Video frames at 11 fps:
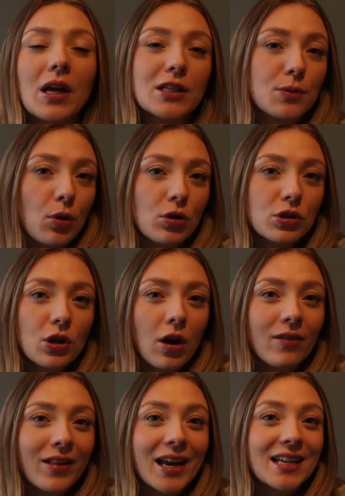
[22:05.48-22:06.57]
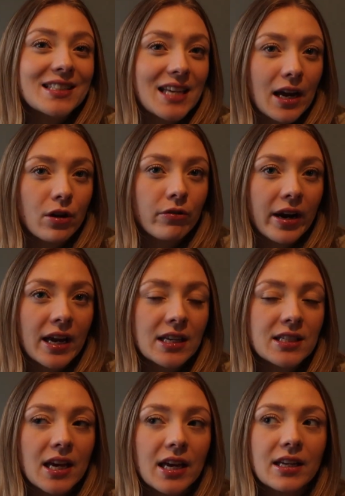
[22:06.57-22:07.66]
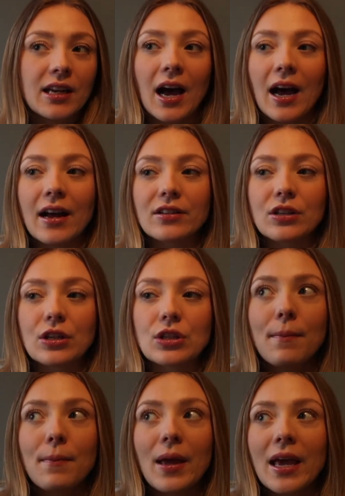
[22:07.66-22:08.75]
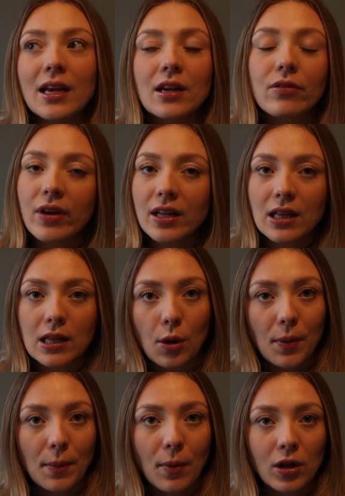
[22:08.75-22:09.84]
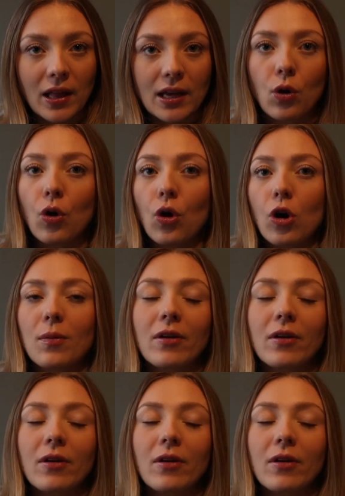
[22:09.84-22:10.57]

I suppose sort of like decorating and making it feel a little bit more like a home.